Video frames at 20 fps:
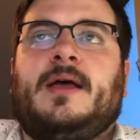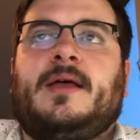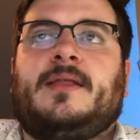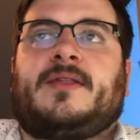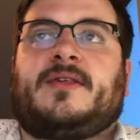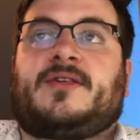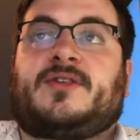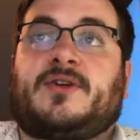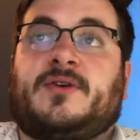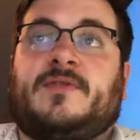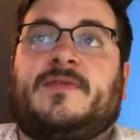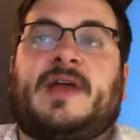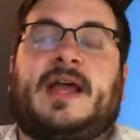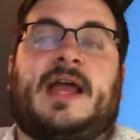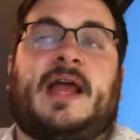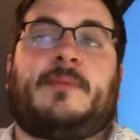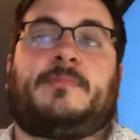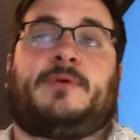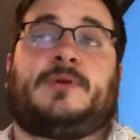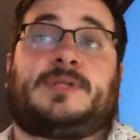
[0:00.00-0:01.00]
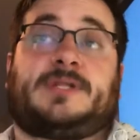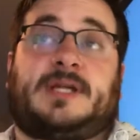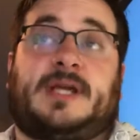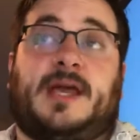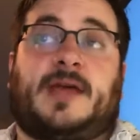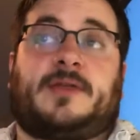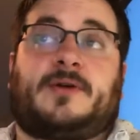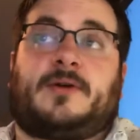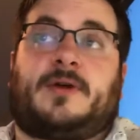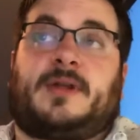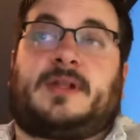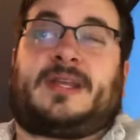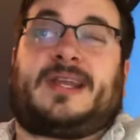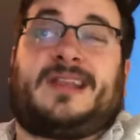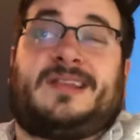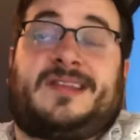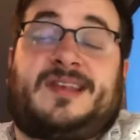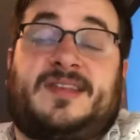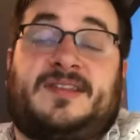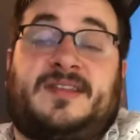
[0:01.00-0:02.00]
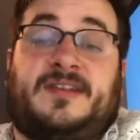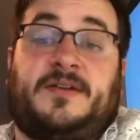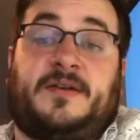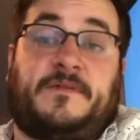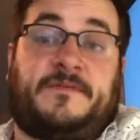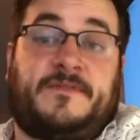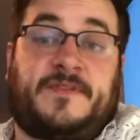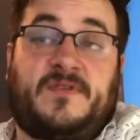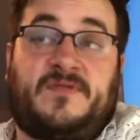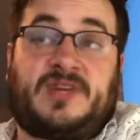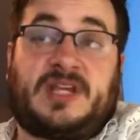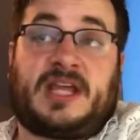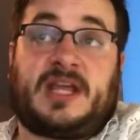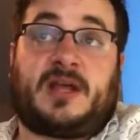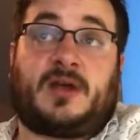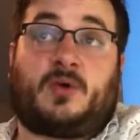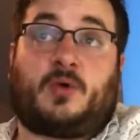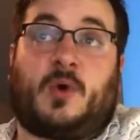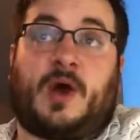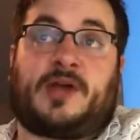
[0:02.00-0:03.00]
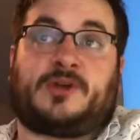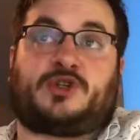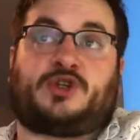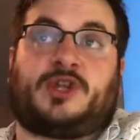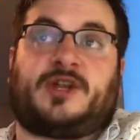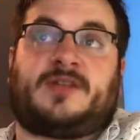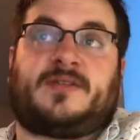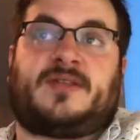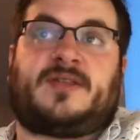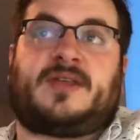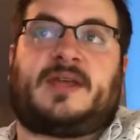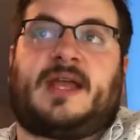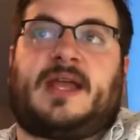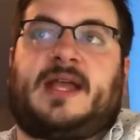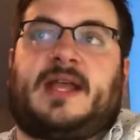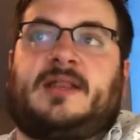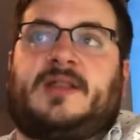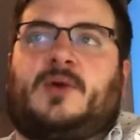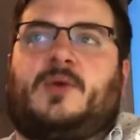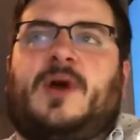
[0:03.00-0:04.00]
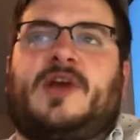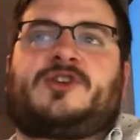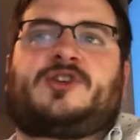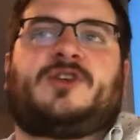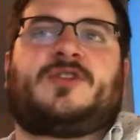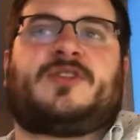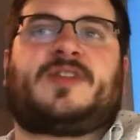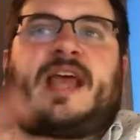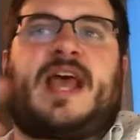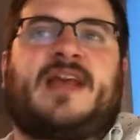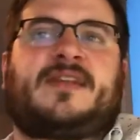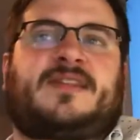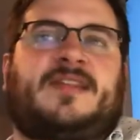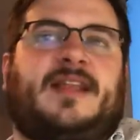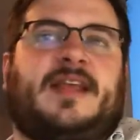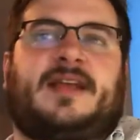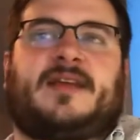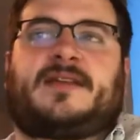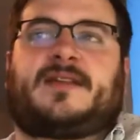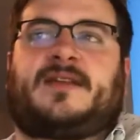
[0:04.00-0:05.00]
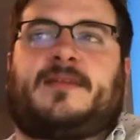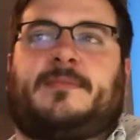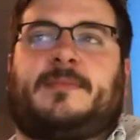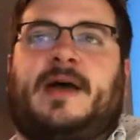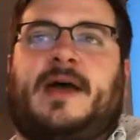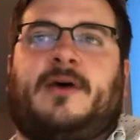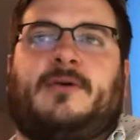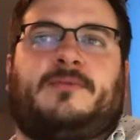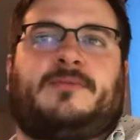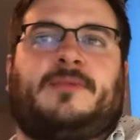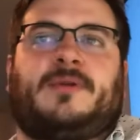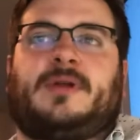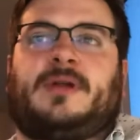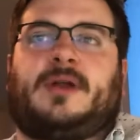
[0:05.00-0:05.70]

the survey I put together, it consisted of 15 questions, and the questions asked things about,